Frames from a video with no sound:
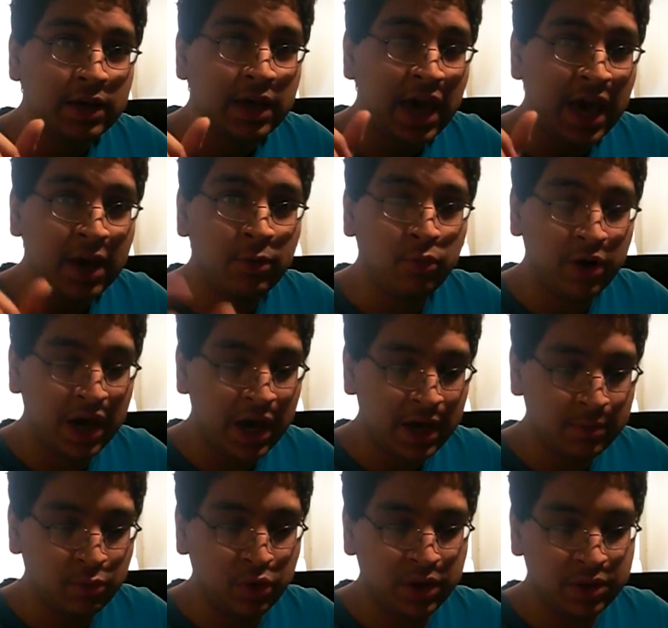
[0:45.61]

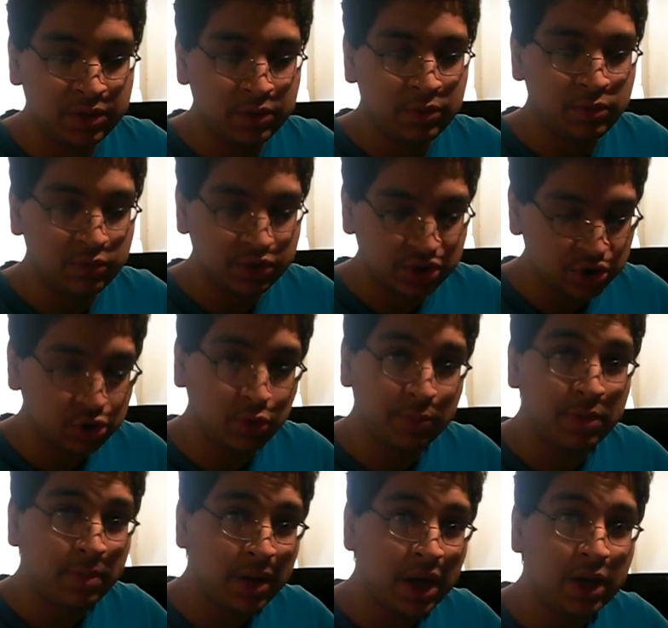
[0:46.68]
came with,
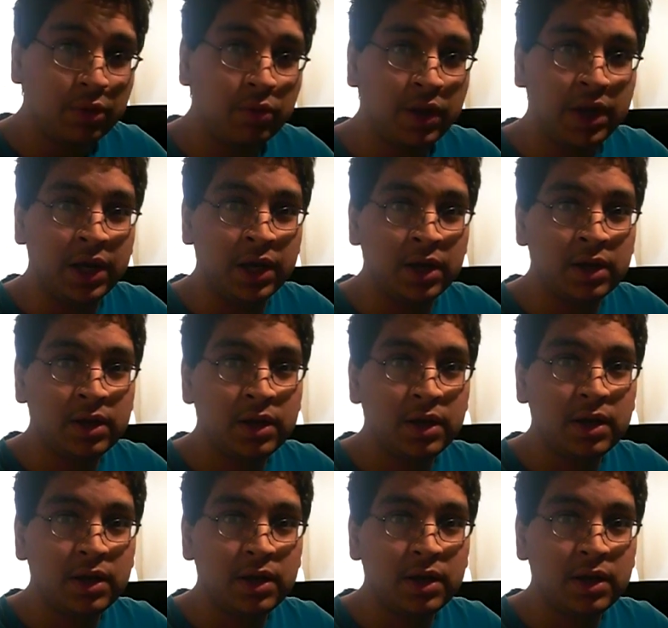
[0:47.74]
Superman winning,